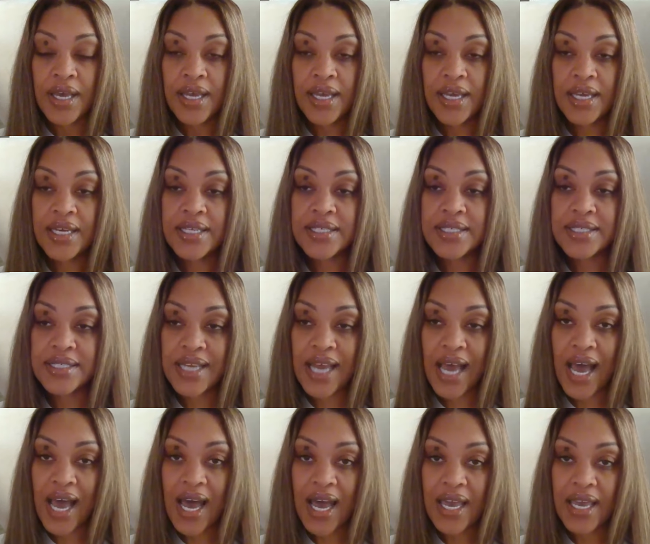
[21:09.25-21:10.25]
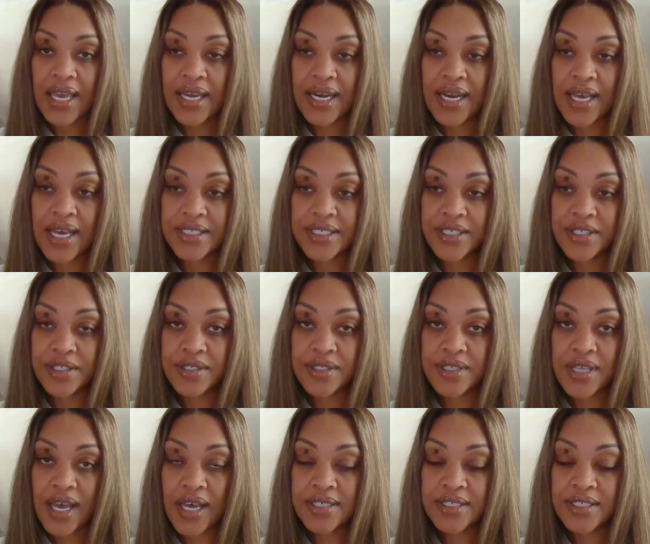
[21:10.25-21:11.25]
It is not, and I
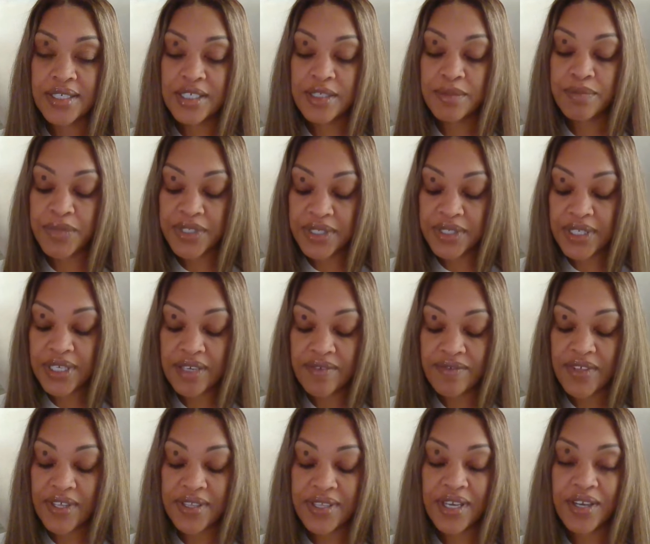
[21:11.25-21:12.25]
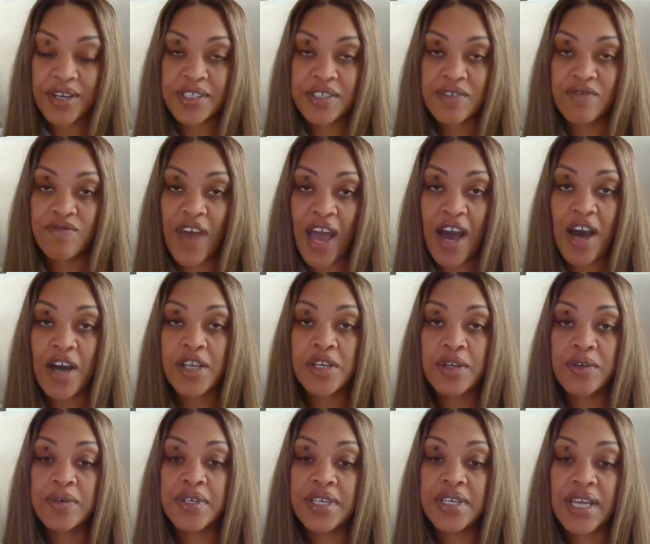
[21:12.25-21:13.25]
just I just believe that there's
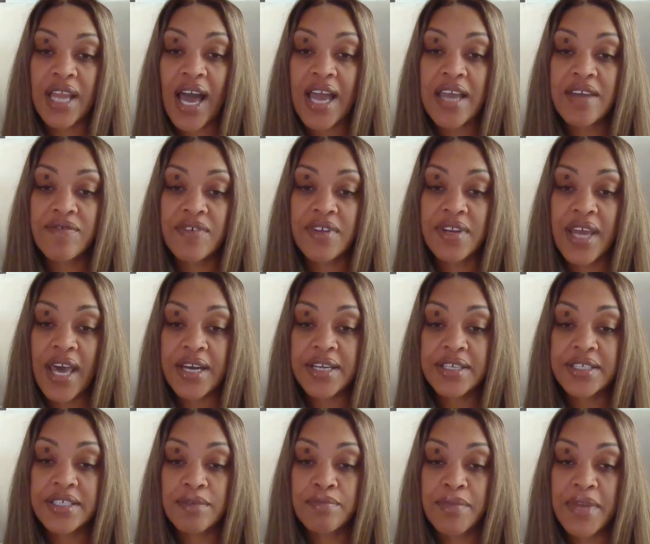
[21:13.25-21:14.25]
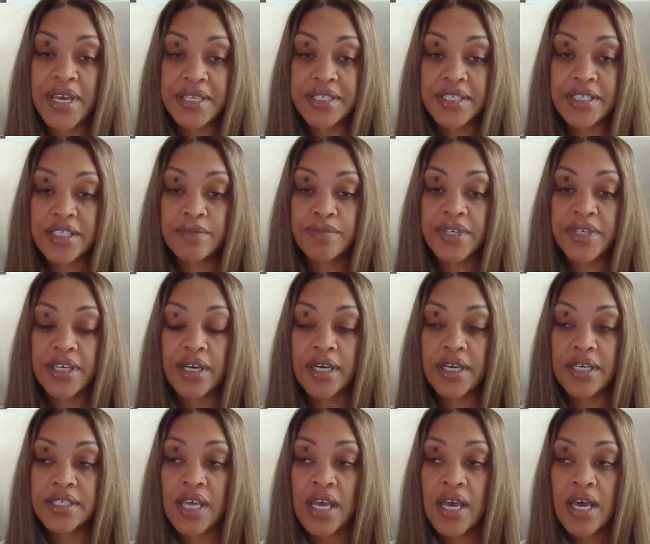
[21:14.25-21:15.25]
value in life, and that is the message
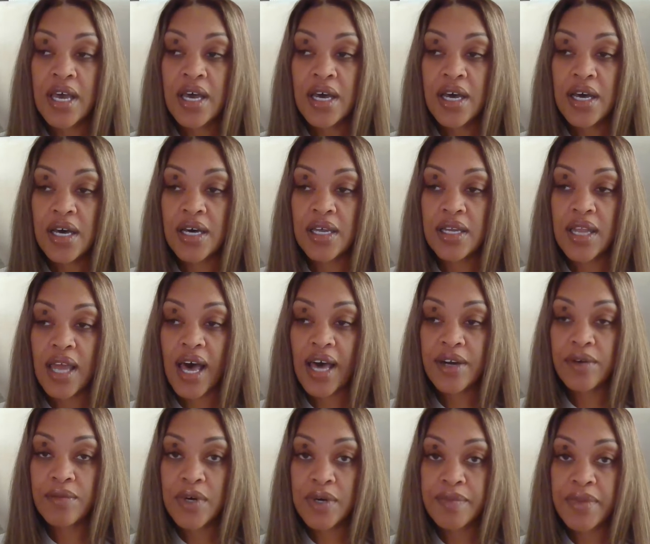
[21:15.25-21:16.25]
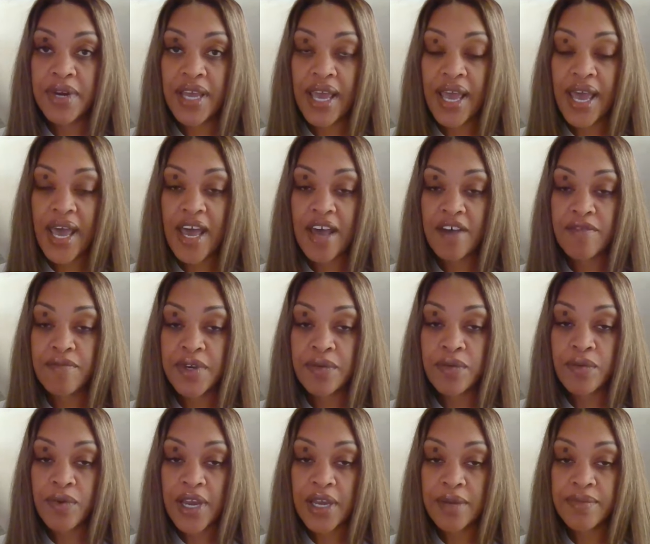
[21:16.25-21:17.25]
because a lot of women that have
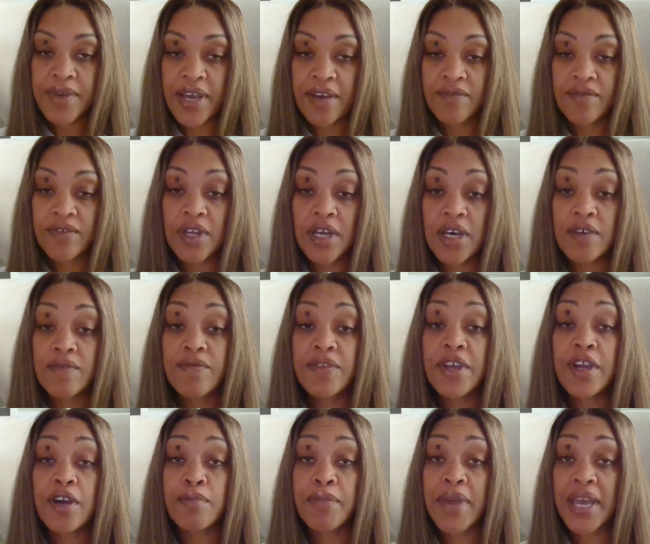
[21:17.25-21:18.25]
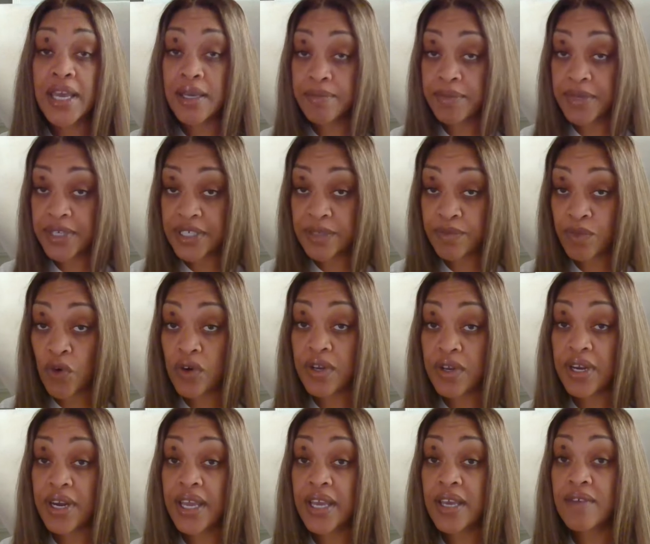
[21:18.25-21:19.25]
been raped have loved their babies more
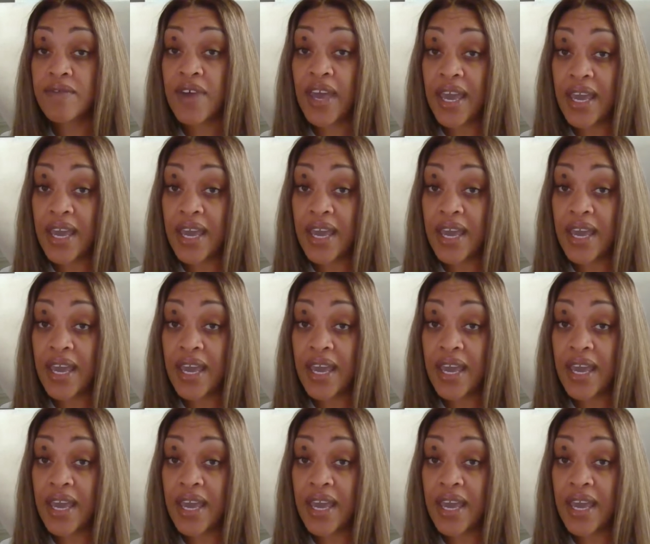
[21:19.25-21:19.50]
than mm. they have mm.